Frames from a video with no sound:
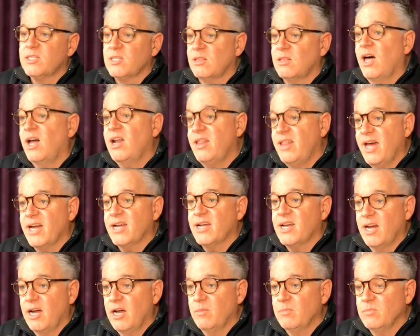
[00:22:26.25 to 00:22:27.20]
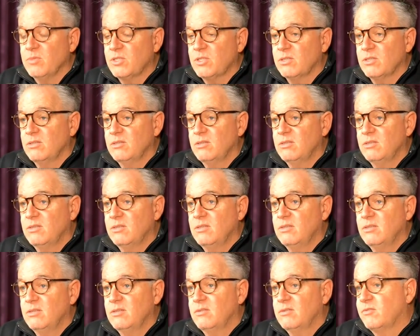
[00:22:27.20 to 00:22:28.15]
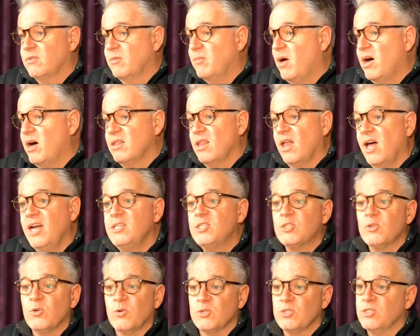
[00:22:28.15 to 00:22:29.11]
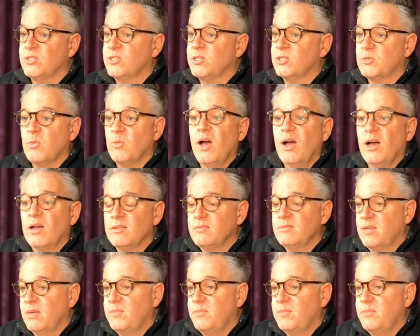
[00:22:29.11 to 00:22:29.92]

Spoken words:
a lot of that comes from online sources as well.